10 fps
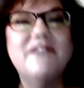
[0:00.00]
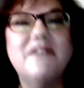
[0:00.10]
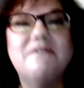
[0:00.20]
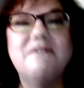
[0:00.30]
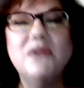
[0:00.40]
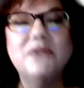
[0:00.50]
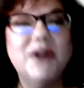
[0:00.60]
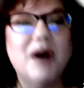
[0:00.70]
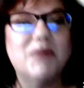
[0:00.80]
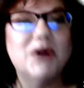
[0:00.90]
a
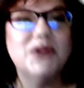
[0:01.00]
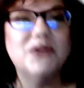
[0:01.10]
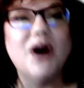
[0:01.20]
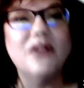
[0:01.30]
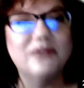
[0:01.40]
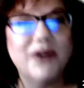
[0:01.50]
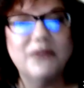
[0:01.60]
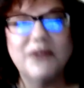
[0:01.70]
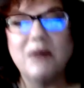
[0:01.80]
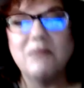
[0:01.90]
phone number. You call the
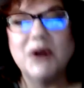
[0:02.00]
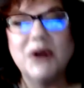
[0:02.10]
phone number